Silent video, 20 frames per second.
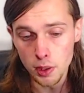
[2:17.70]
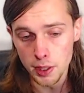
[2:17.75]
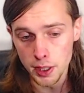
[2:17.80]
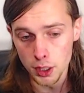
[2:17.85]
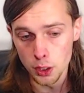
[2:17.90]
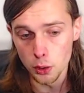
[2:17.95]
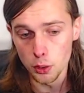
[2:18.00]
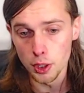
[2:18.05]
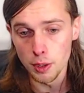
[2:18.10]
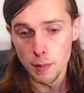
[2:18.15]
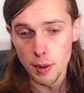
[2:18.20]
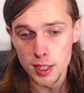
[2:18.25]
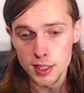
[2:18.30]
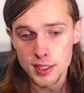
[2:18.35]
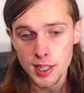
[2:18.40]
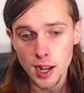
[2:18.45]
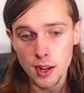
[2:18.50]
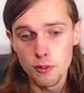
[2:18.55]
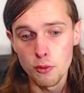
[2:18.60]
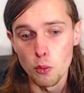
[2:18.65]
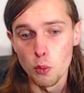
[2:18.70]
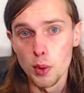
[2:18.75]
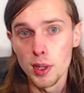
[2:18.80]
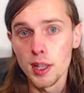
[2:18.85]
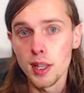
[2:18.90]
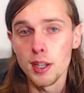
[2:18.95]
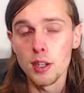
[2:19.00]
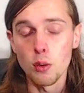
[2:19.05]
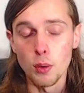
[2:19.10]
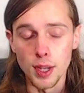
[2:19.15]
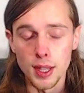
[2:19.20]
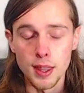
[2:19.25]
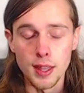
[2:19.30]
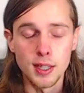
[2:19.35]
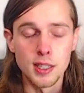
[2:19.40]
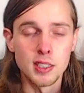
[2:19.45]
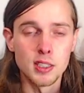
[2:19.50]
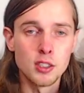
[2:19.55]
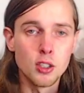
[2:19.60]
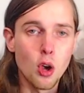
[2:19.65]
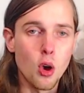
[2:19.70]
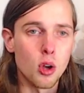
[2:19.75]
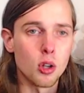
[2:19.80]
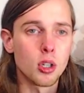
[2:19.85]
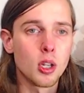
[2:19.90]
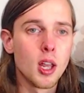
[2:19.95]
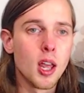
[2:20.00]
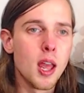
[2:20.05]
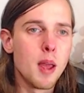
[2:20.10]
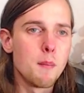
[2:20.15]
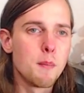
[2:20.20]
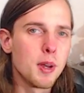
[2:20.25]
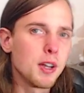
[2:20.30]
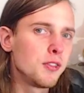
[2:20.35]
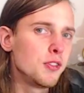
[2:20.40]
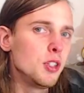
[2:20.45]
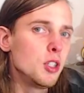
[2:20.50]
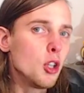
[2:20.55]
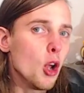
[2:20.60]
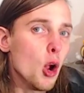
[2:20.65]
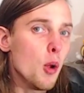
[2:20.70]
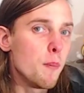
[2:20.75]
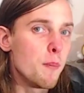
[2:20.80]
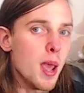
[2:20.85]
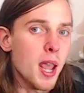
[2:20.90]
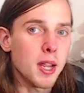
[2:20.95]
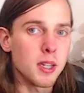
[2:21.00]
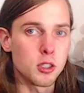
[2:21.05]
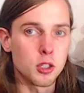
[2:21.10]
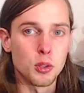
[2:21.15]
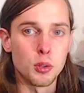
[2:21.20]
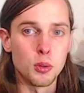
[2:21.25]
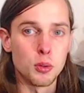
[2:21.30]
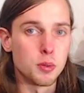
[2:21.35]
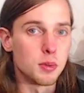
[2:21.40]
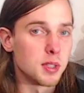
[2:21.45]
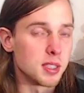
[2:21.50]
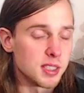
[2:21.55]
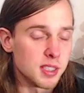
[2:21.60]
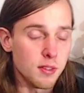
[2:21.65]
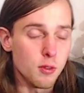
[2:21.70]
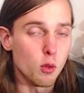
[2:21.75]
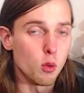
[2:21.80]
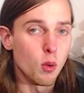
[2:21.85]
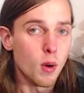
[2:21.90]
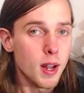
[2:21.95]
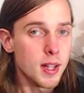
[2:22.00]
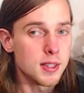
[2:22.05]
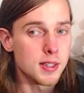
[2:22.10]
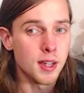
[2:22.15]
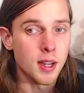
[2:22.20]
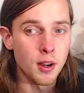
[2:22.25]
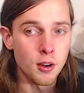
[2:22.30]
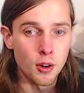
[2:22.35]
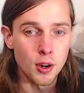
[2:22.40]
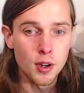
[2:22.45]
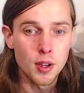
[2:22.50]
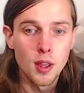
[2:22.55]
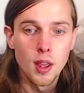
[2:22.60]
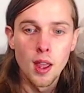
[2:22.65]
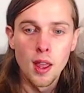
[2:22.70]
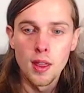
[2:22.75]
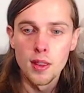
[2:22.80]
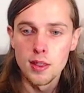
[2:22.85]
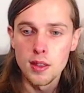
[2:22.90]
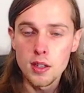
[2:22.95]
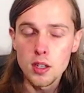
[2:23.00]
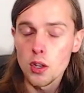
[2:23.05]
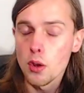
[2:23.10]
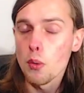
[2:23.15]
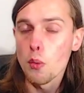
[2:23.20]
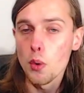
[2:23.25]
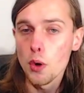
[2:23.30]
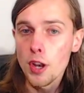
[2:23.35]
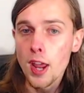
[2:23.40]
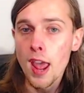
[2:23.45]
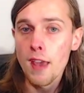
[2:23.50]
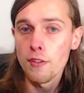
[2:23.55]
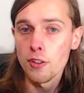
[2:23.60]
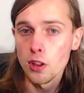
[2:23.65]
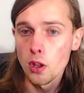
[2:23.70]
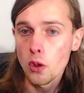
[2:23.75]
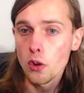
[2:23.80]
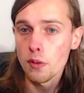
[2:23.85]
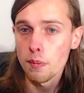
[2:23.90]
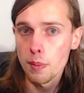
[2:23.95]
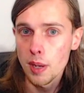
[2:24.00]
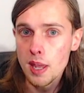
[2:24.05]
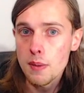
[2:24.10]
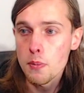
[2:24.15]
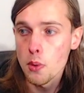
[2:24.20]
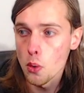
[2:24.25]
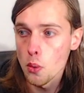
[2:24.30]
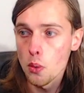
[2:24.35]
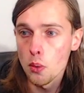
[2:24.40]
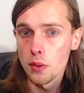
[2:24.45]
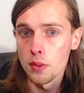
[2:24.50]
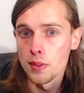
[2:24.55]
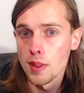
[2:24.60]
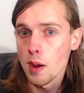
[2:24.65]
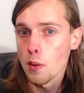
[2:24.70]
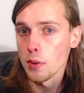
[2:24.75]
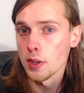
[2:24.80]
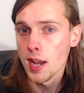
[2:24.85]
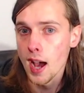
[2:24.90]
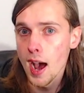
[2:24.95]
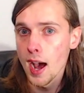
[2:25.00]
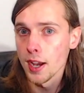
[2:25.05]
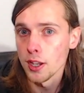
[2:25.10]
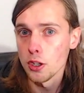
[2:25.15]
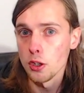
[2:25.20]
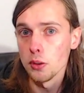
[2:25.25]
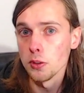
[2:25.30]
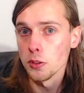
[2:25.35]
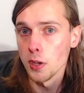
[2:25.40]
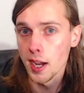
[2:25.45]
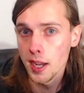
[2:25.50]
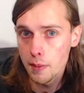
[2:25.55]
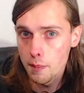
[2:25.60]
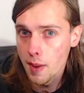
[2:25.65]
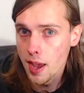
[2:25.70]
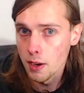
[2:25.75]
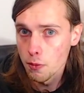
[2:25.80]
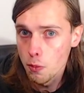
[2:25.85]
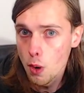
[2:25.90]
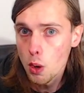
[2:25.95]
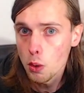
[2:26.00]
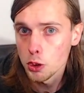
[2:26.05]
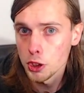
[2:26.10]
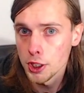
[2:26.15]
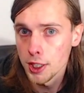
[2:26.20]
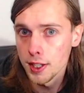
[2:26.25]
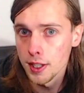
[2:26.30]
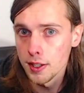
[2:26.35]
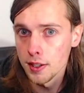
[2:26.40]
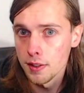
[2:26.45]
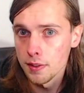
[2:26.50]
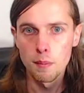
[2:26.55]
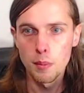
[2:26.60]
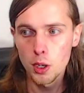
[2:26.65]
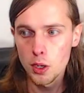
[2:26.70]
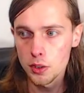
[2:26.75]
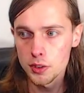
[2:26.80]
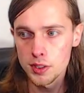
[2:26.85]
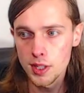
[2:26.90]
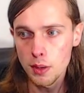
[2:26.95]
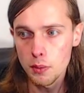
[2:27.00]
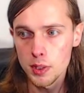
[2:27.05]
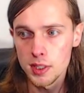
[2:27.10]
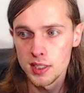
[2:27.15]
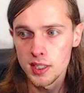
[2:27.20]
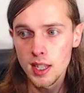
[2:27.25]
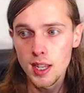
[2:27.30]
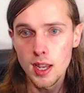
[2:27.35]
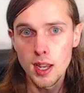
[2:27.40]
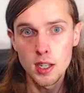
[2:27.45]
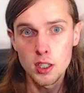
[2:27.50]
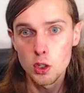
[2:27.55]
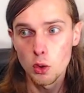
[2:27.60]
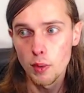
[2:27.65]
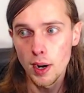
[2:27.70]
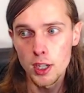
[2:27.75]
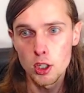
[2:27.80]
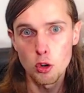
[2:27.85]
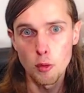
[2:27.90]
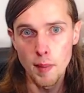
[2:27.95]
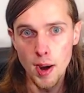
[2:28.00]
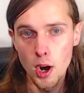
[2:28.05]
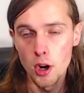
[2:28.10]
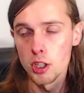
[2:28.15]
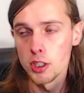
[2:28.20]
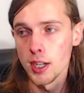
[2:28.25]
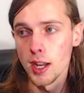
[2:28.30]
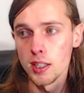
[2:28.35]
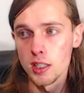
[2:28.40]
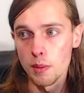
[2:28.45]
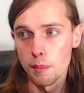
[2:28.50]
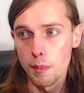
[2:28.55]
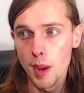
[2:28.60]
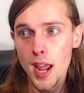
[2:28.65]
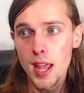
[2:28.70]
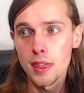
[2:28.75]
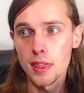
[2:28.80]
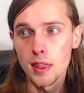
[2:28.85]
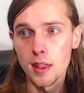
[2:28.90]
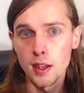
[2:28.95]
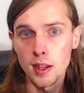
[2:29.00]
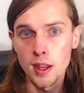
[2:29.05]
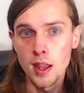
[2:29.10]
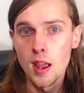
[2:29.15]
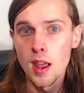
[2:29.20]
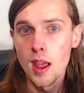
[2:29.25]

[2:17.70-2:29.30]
including myself, will agree that it's not. But if you go back to the civil rights era, then you would have a lot of people that would argue like Matt Walsh here, because they would see interracial marriage as a bad thing